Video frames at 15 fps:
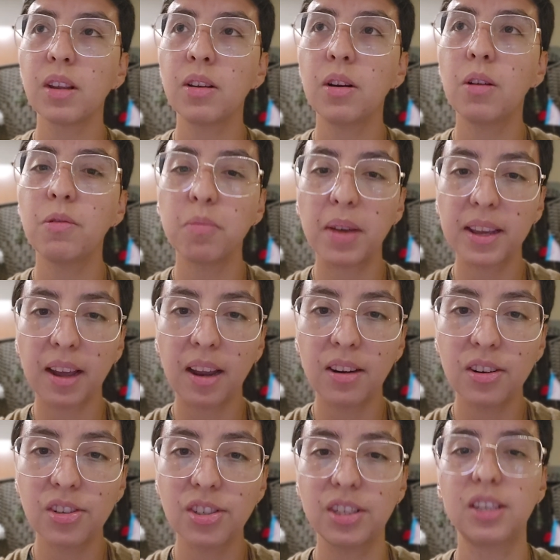of my
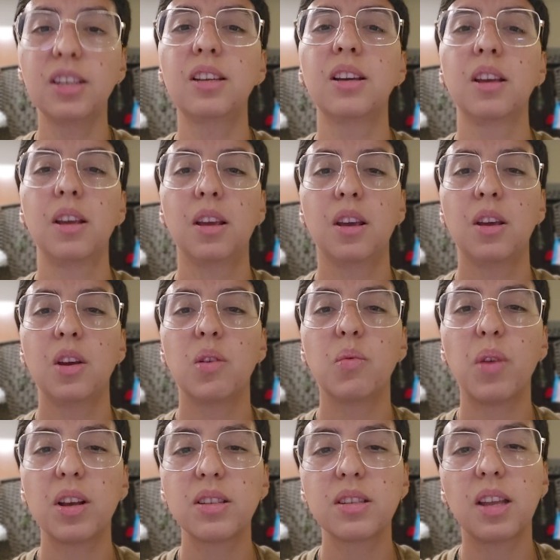allergy
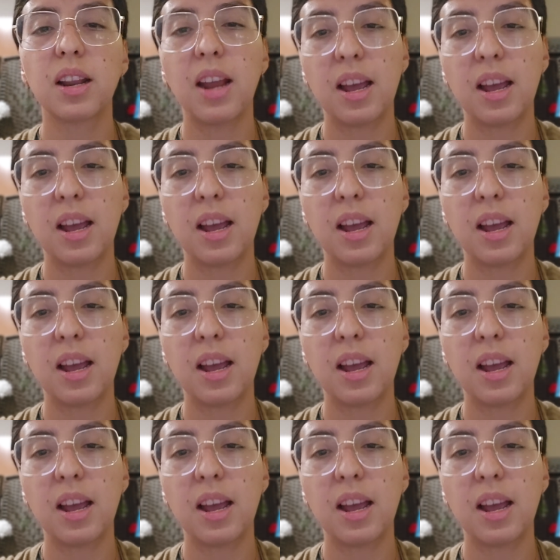was that